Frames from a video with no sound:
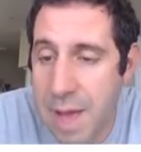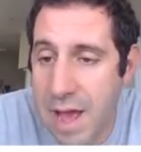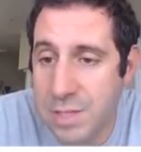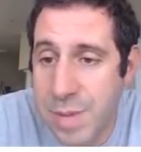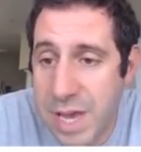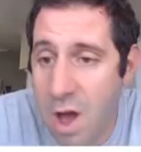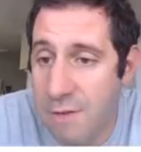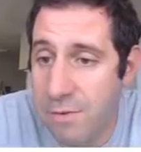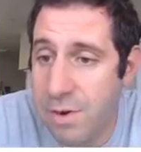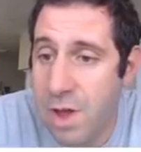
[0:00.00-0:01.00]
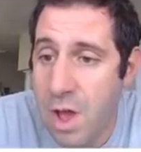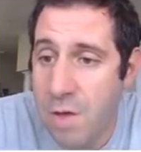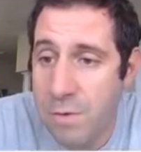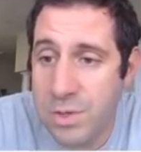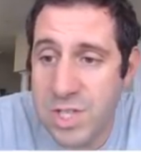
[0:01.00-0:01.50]
miles being offered
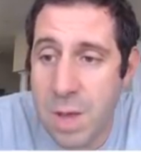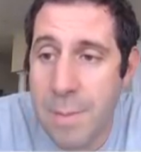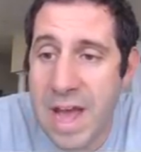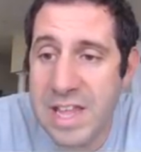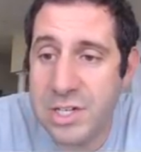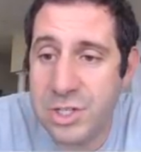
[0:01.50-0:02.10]
for sale by the